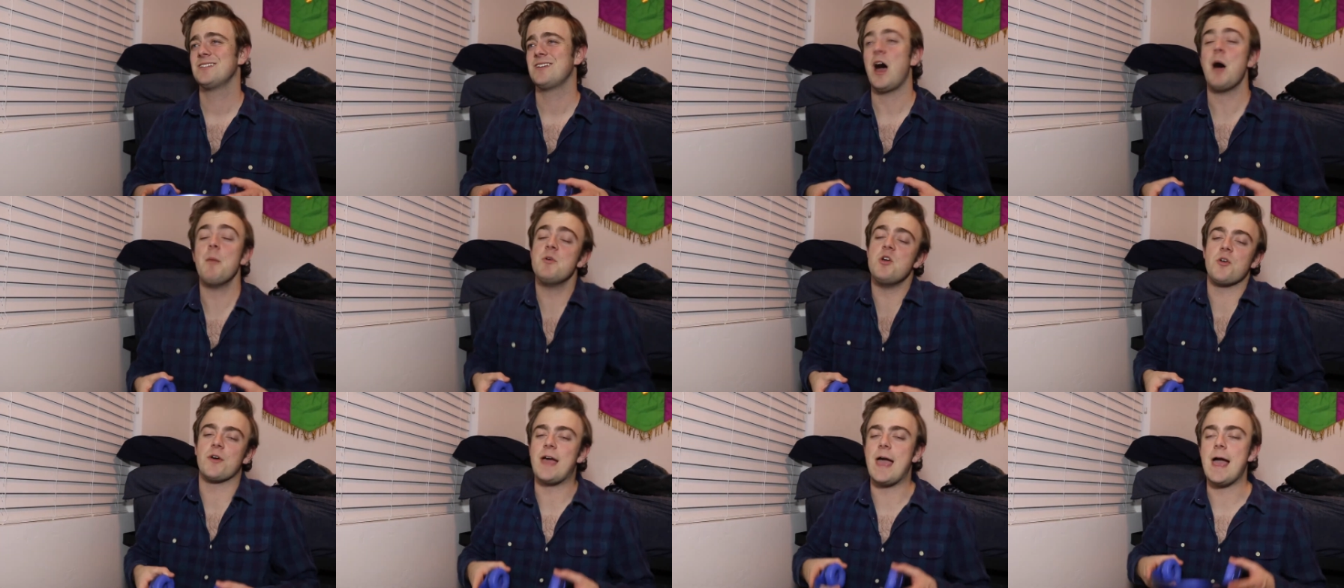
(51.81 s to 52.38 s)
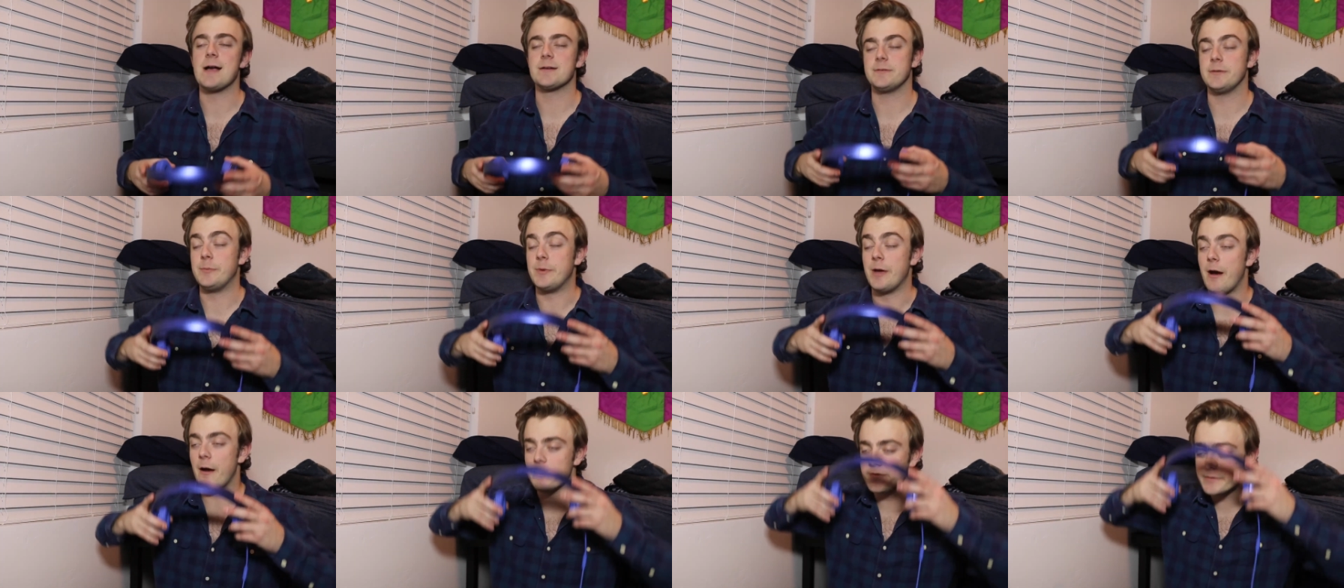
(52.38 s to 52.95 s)
I'll be okay, actually,
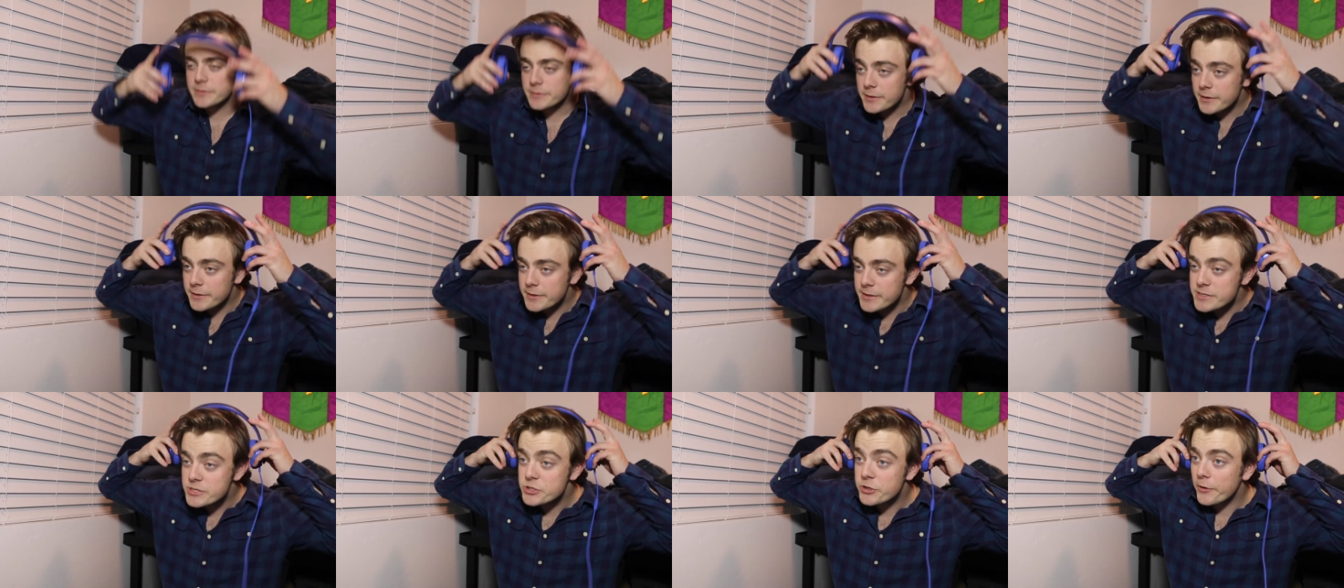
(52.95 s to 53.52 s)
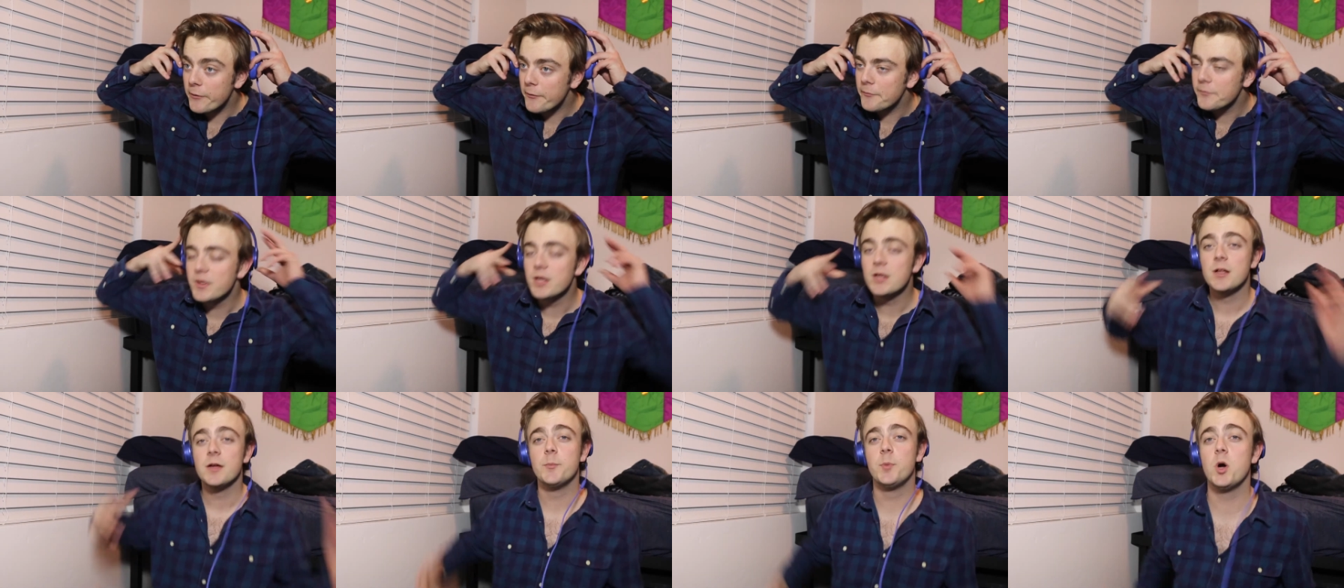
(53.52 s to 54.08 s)
to be honest. Like, it's chill.
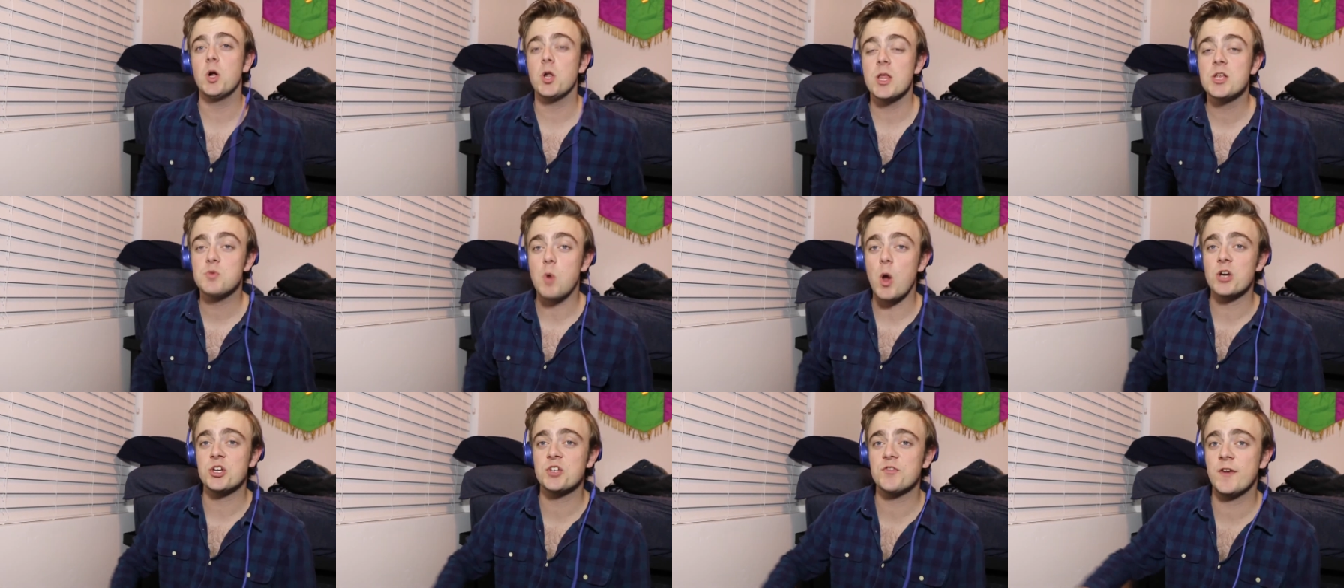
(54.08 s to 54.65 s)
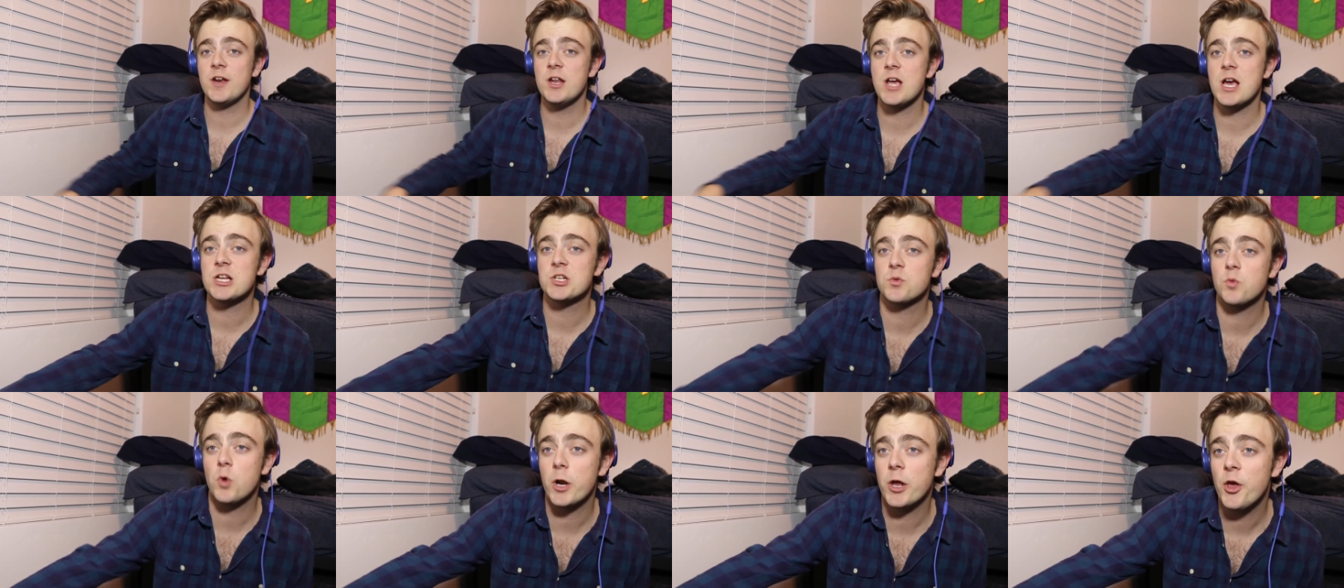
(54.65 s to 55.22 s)
But let's watch this video,
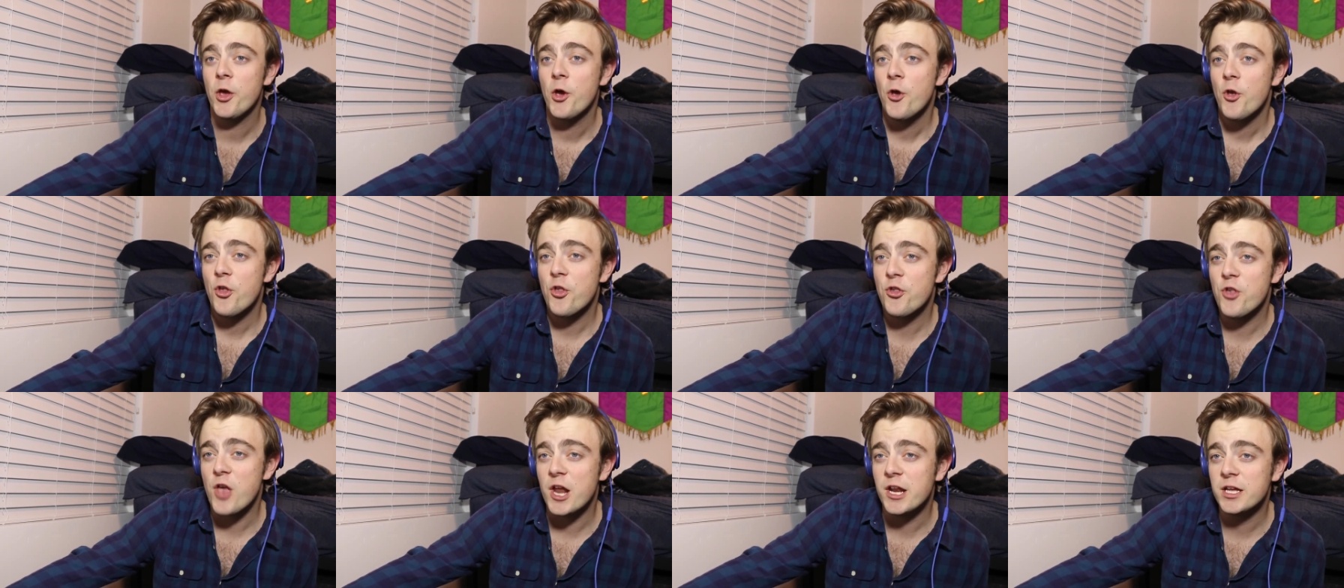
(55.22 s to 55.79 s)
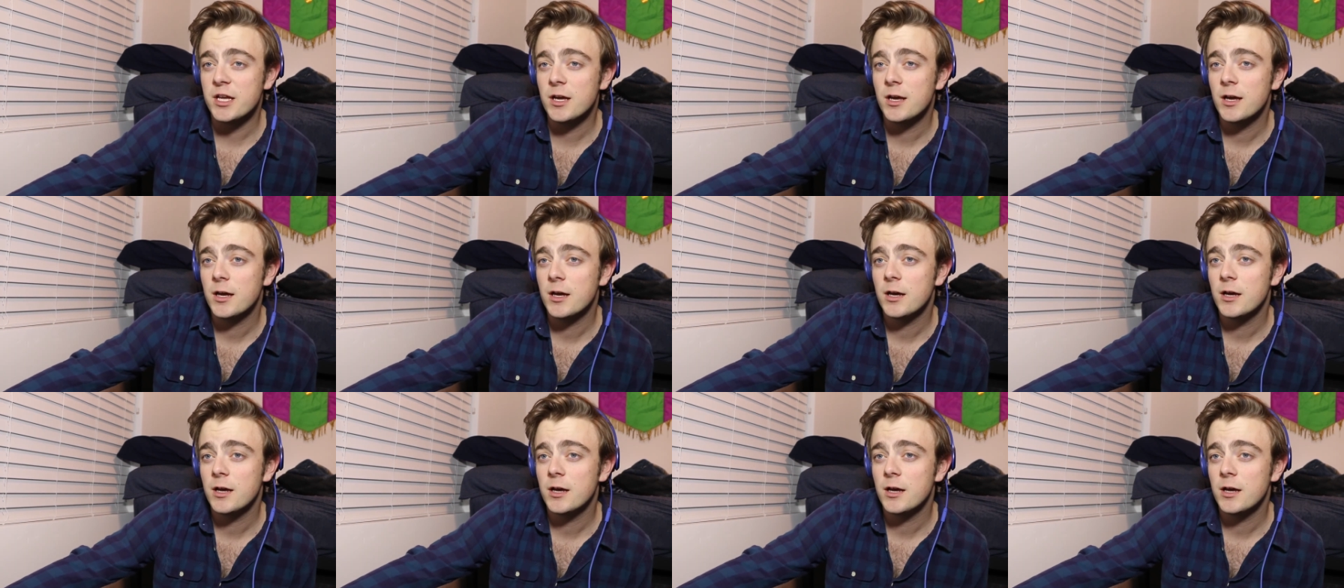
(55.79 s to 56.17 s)
guys. Ready, steady.